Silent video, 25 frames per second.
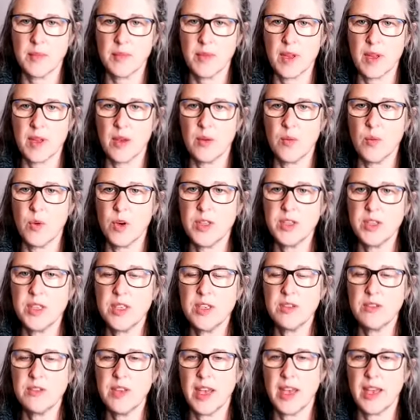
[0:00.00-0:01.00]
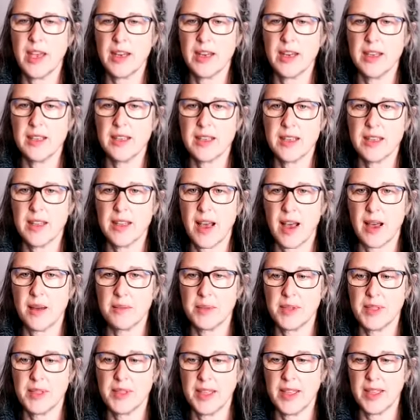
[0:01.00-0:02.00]
And once you get into that
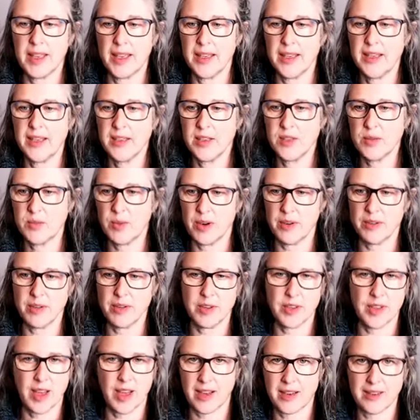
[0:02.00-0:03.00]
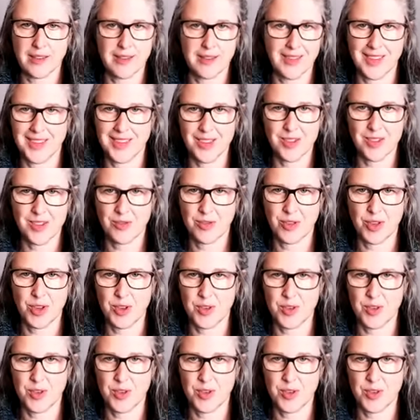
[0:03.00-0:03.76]
place, wherever that is for you